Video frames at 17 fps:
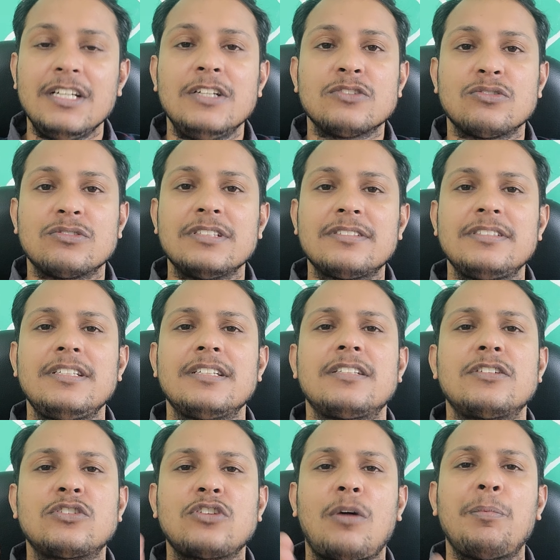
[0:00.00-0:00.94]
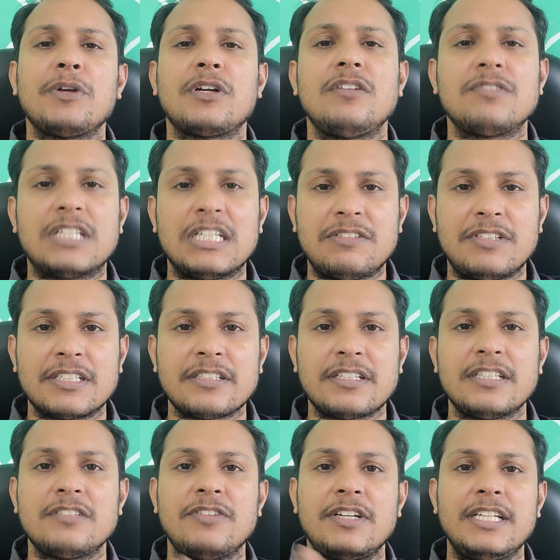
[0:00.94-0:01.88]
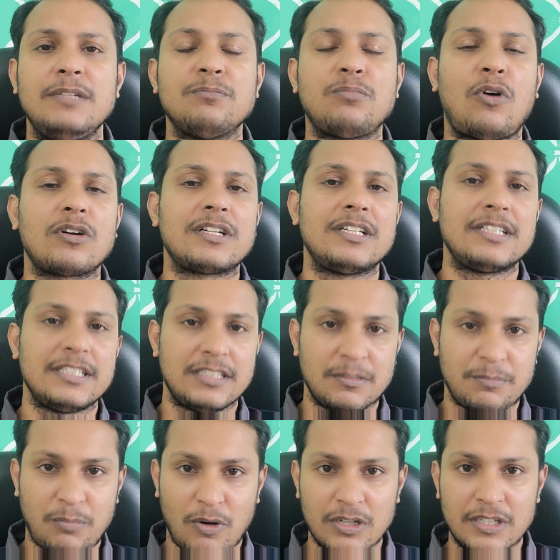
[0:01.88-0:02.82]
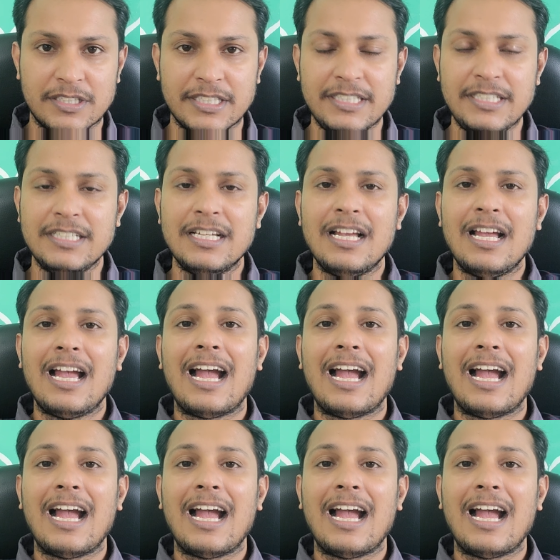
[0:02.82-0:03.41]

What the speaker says: So this year the topic of governor is very important in the polity,